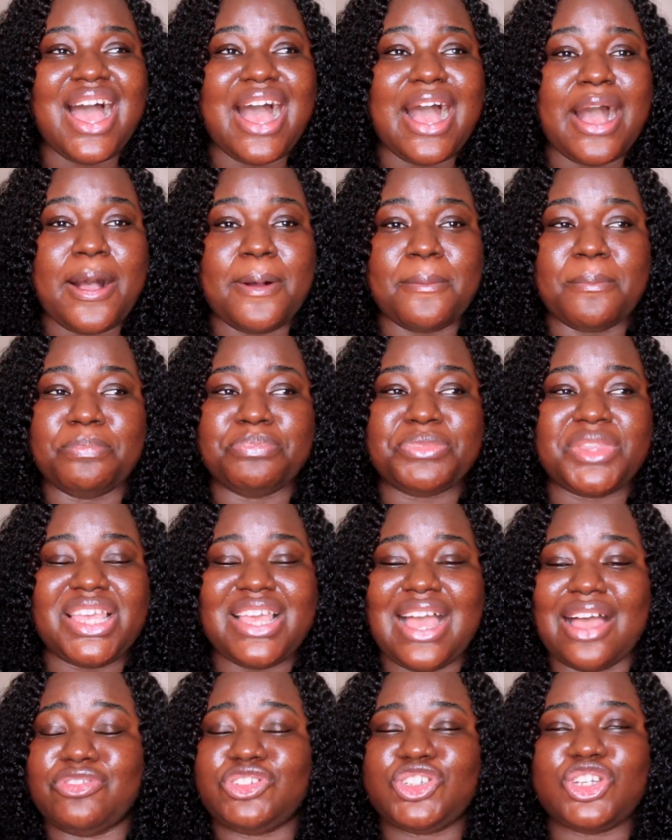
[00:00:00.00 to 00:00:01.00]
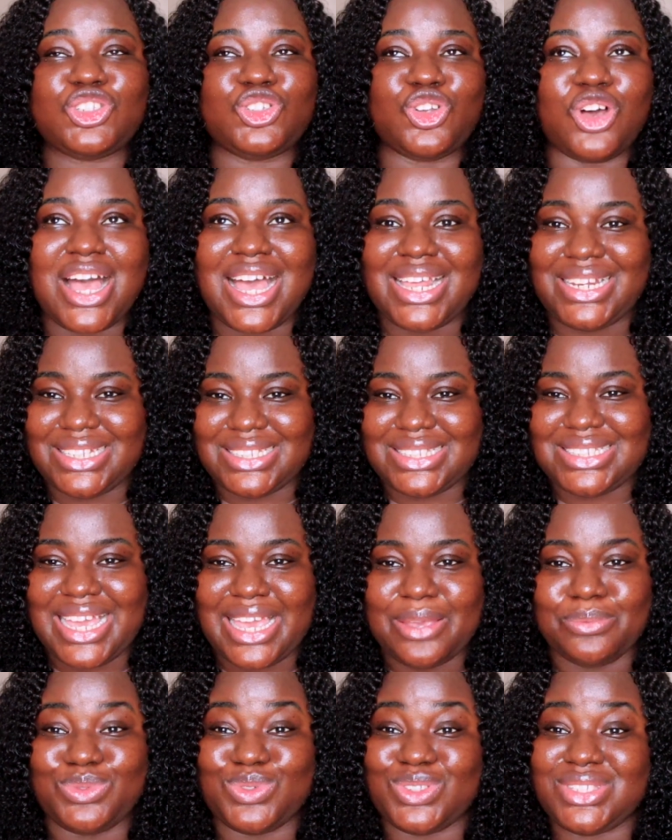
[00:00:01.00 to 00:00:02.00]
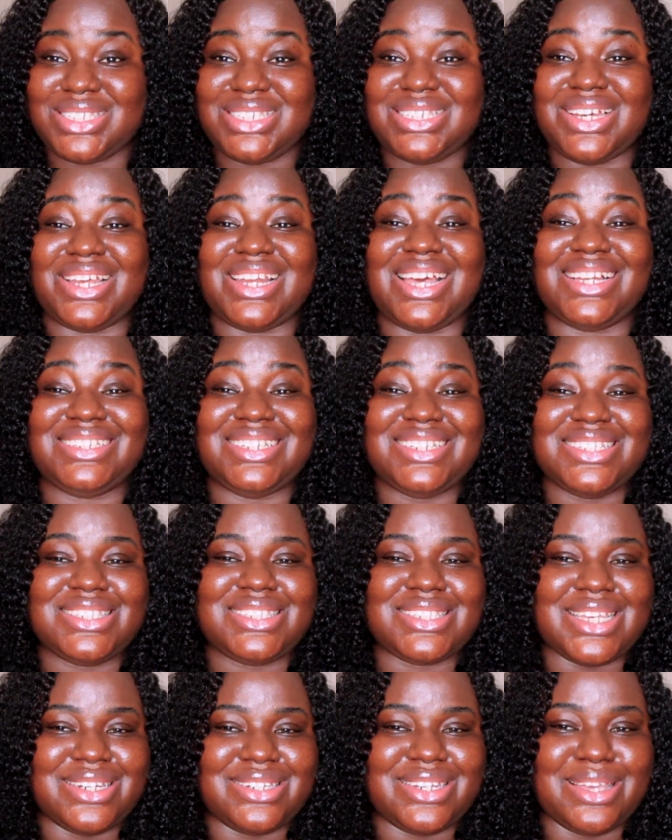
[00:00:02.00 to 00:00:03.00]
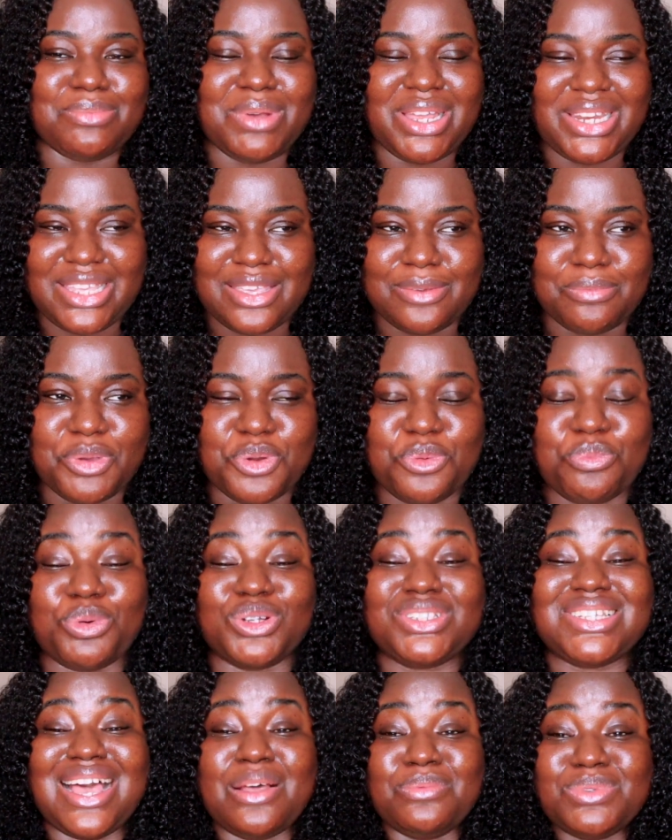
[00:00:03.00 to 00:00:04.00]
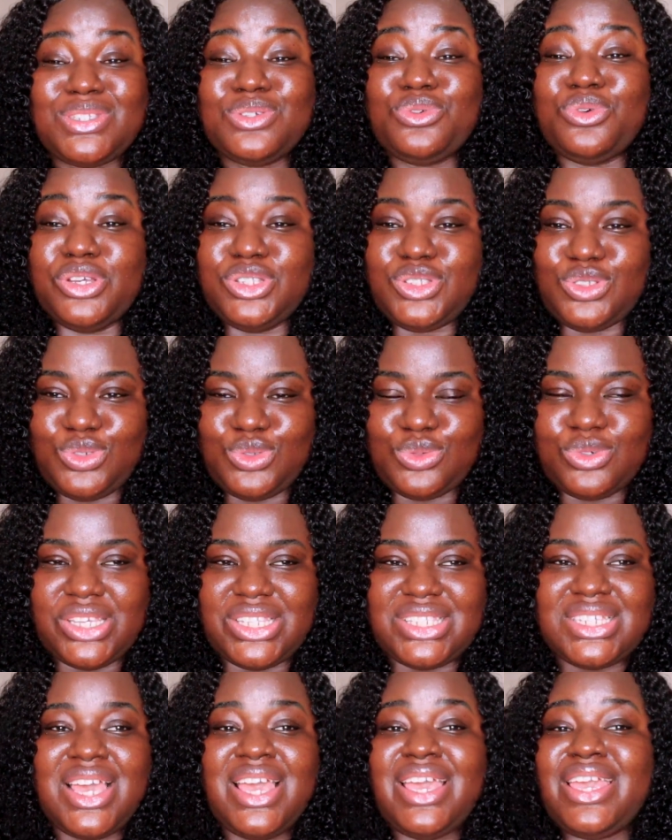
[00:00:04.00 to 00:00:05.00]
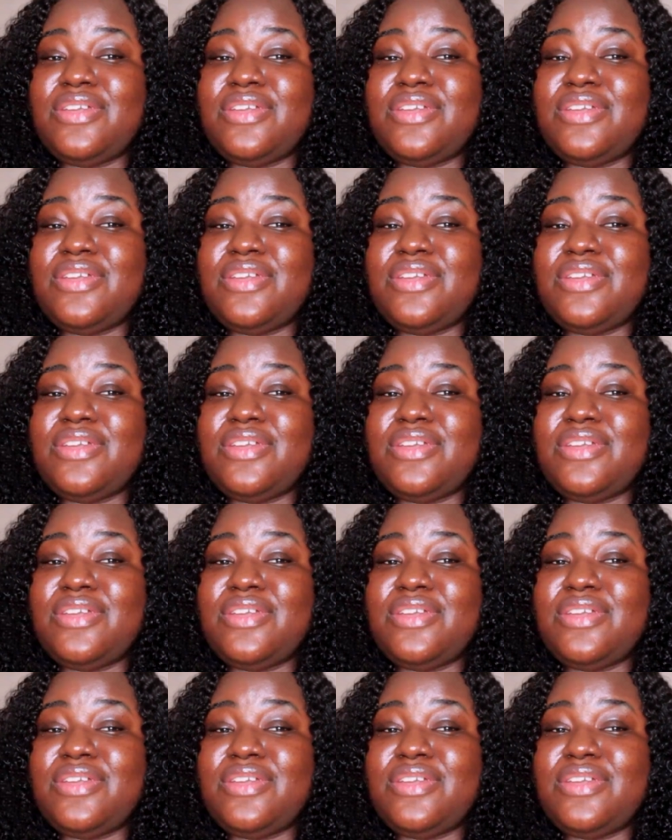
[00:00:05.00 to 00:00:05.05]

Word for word: Um, I've just not had the time to sit down and actually send them an email, but I'm still going to do it.